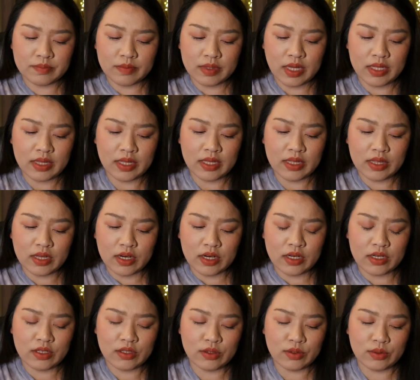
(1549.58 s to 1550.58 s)
I think they're
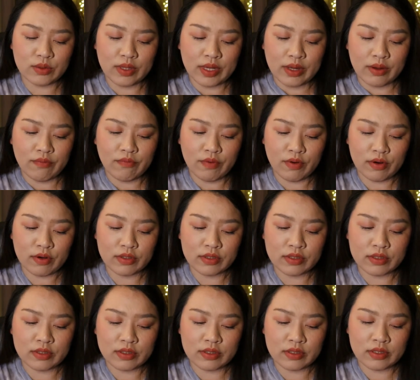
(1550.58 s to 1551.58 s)
gonna do like
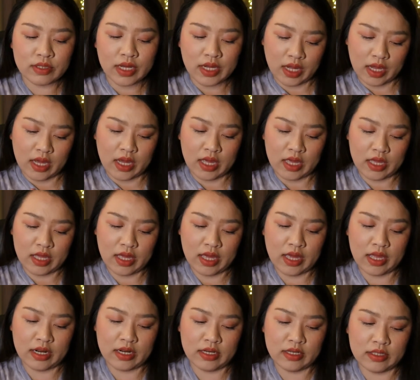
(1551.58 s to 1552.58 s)
1st, 2nd,
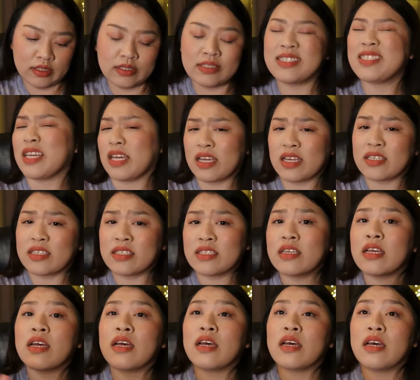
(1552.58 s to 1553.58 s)
and
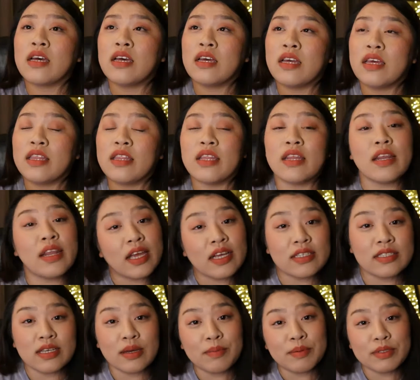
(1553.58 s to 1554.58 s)
6th in the
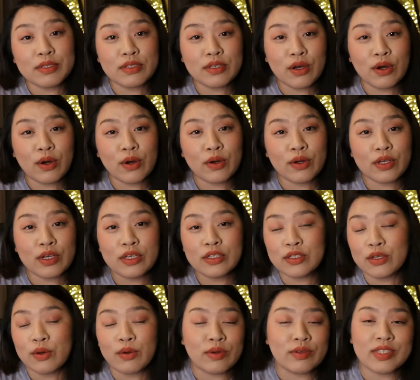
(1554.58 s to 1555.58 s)
next episode.
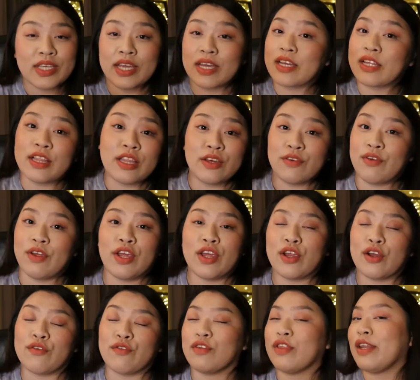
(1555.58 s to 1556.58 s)
So it was like a
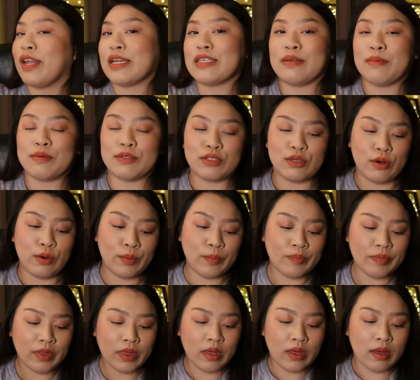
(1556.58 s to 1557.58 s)
cliffhanger for the next episode.
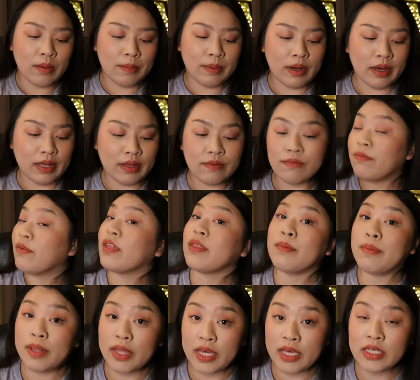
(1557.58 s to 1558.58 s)
But in
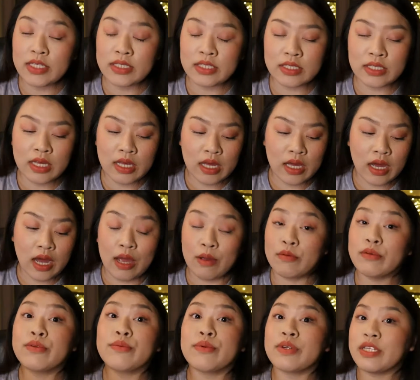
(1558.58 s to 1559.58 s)
5th place, I
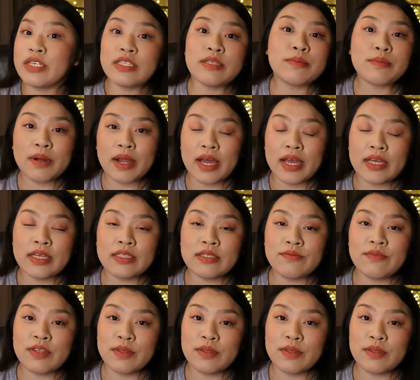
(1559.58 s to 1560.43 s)
was really surprised.